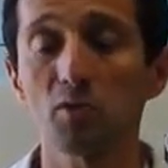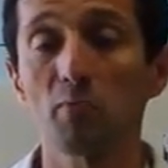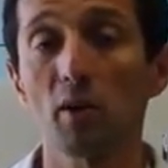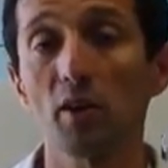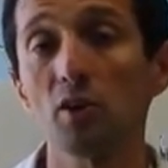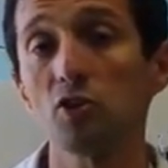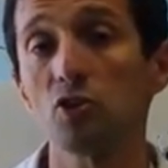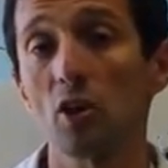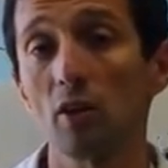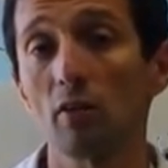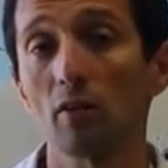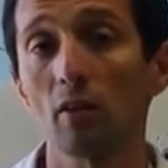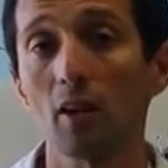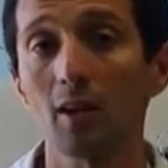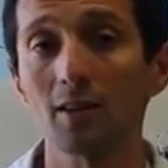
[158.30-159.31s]
better
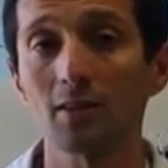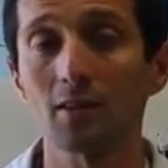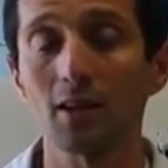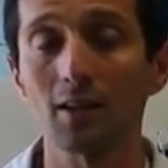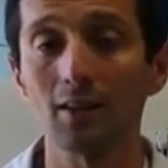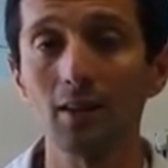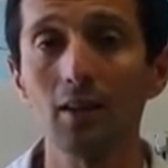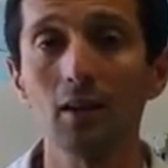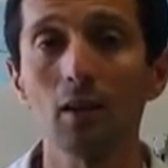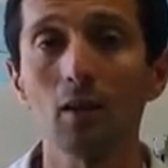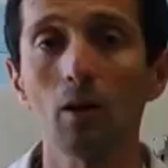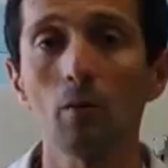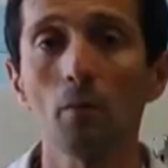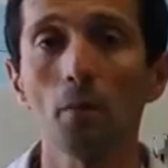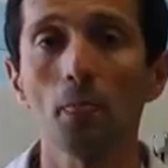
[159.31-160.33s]
generalized
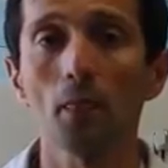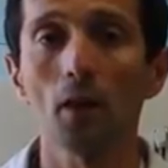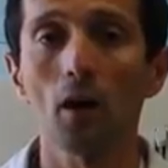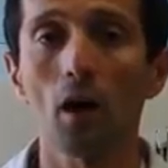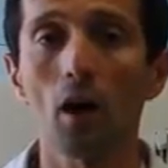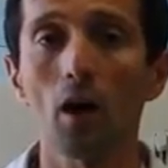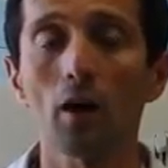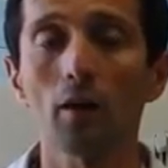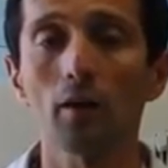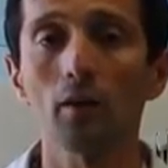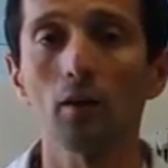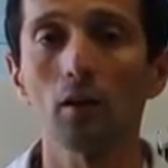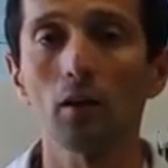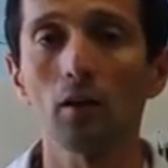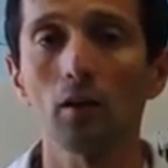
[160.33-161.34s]
idea
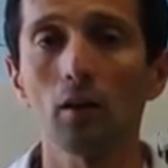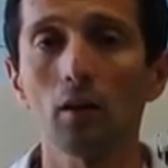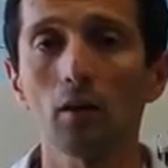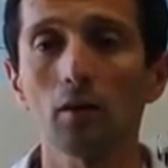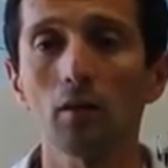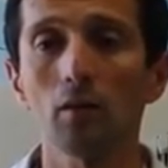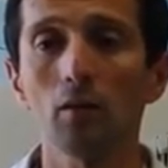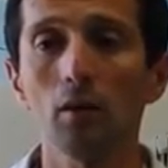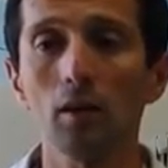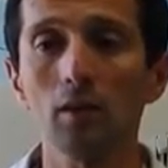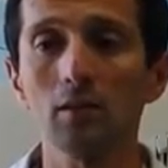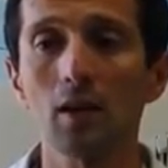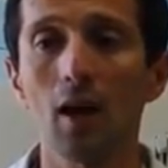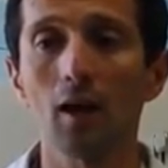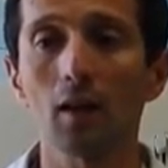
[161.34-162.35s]
on
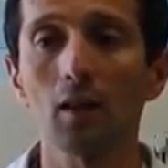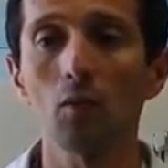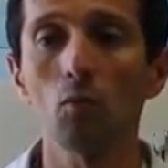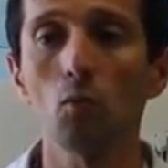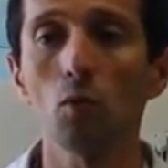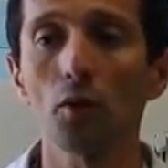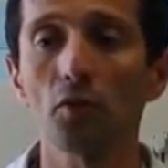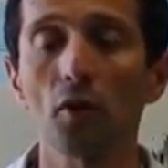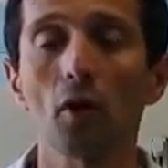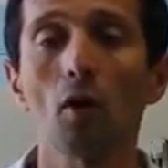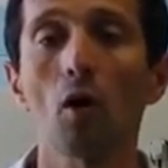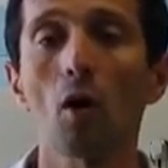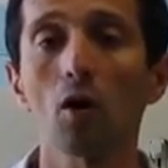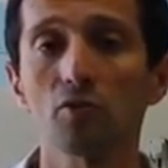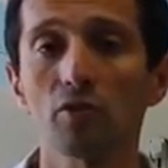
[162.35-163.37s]
exactly what the
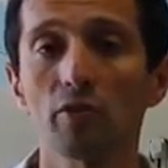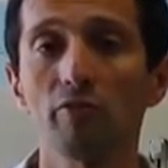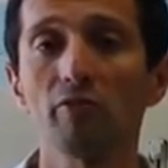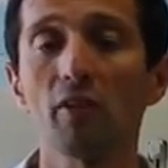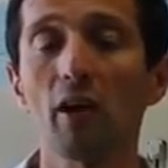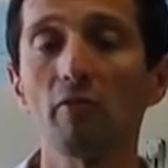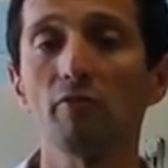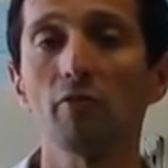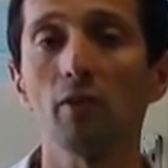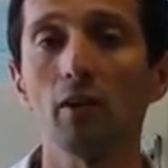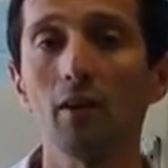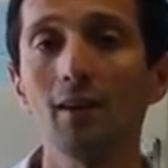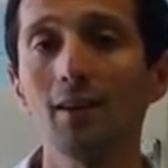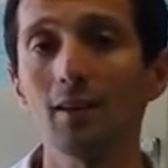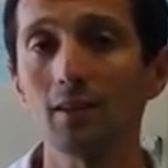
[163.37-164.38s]
cause of the flat
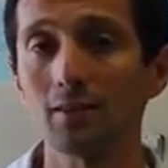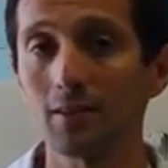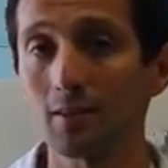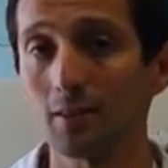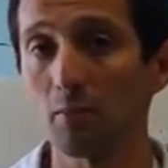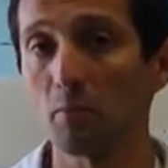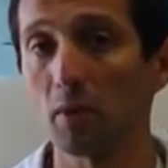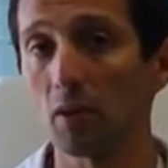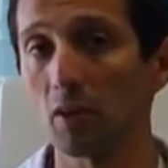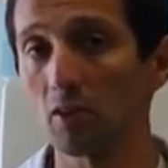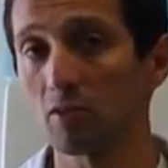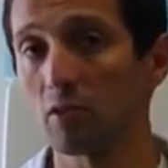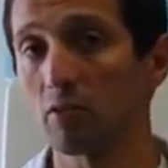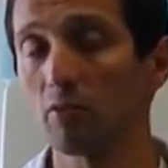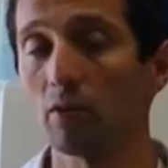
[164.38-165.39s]
foot is. Is it
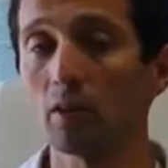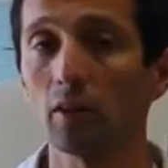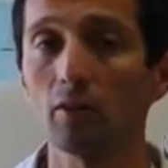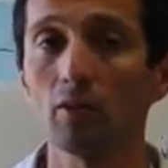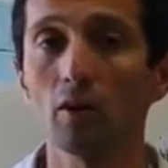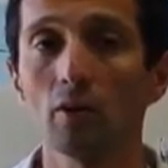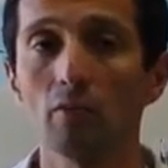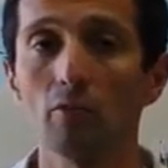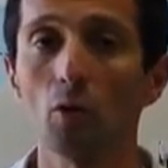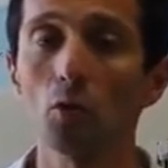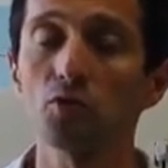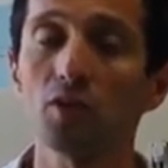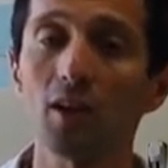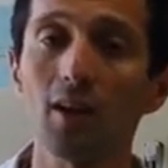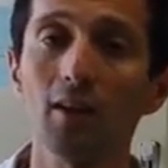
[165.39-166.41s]
because they're really
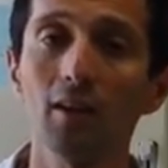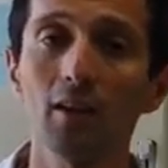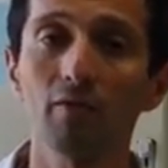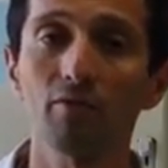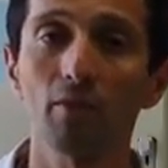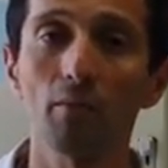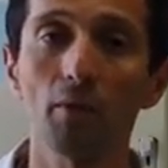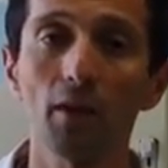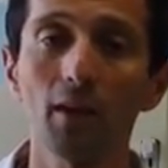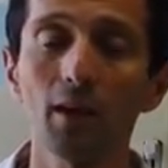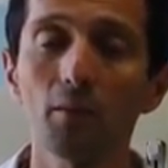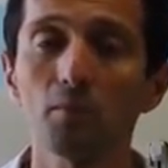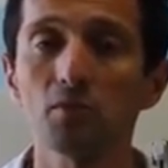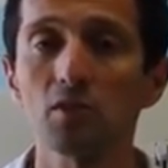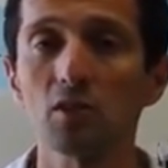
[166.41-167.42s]
rotated in from the
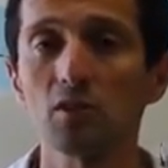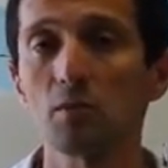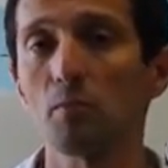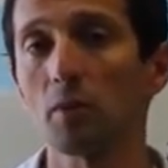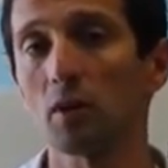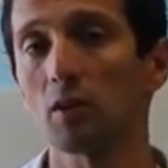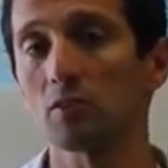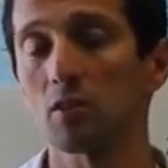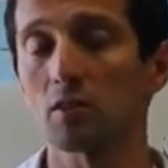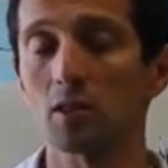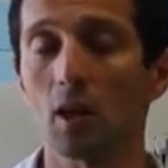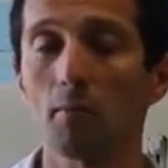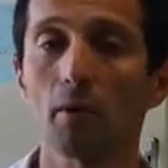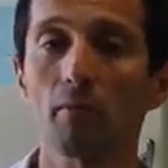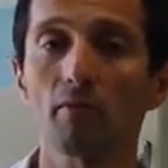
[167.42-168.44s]
hips? Is it because it's
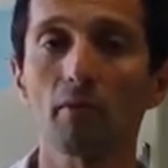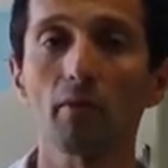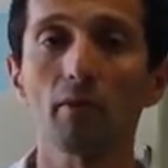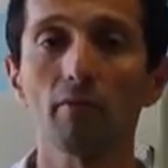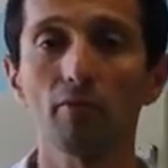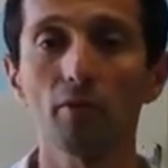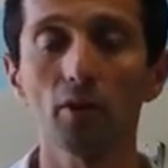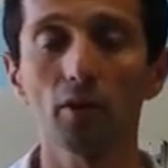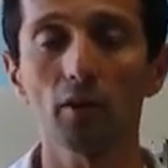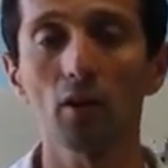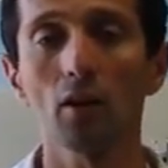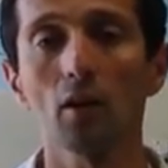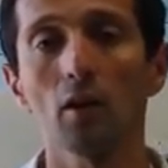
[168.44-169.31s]
coming from the foot?